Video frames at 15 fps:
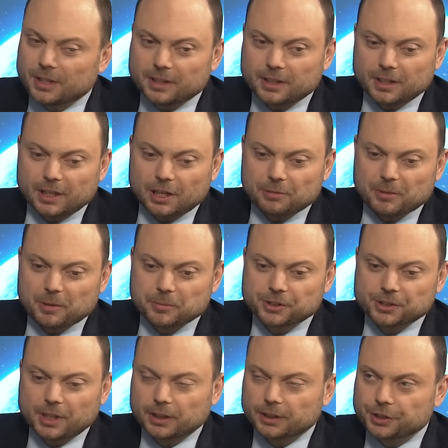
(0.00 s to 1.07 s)
And I remember
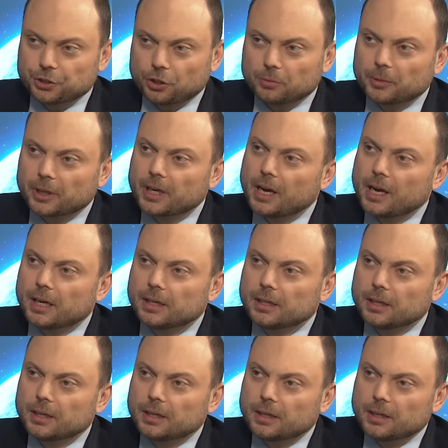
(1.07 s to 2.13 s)
Senator John McCain,
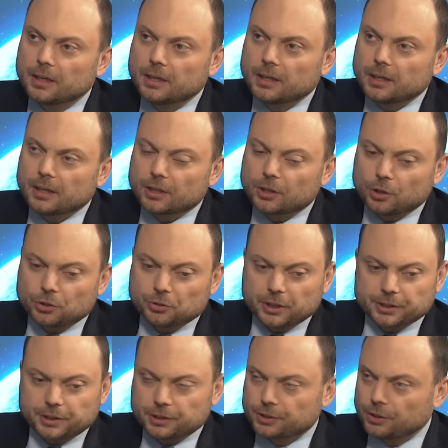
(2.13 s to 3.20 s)
God
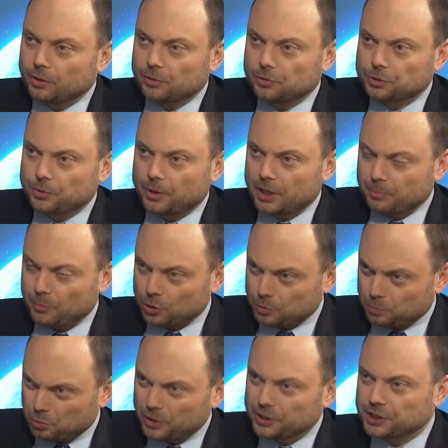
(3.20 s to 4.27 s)
rest his soul, who was one of the
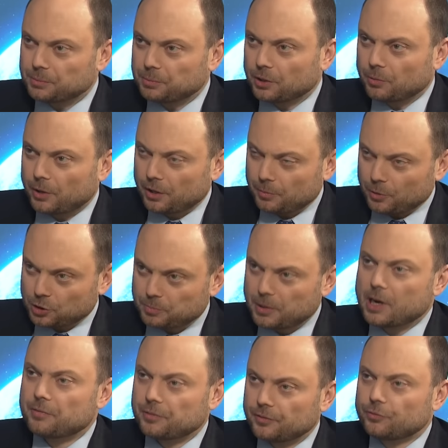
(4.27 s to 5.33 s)
most principled, one of the most
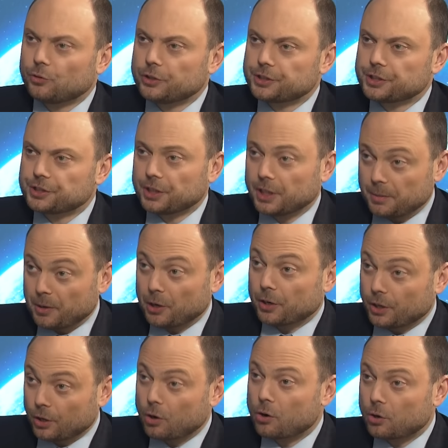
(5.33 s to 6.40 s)
powerful voices in the
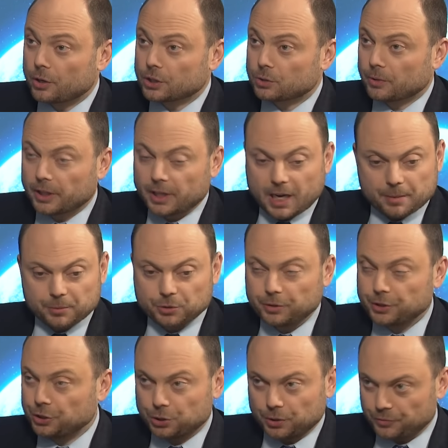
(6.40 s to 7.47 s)
American Congress when it came to
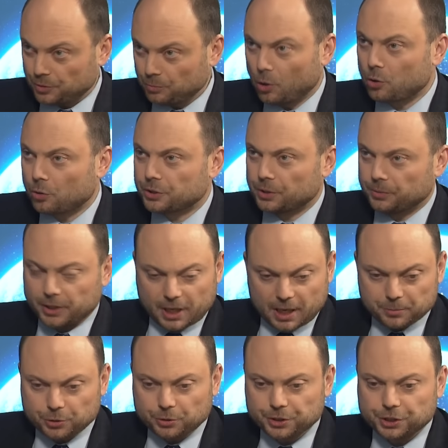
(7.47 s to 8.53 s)
issues of democracy, when it
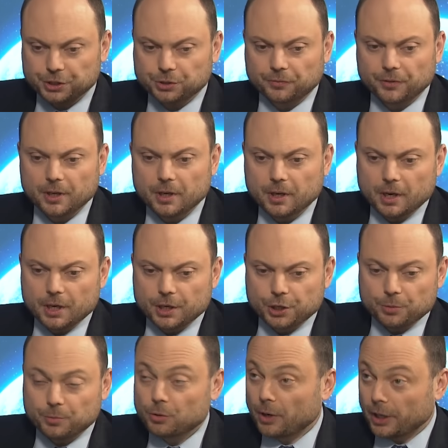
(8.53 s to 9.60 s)
came to issues of
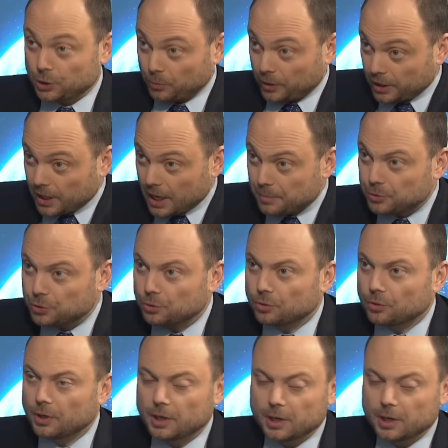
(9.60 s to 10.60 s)
human rights, when it came to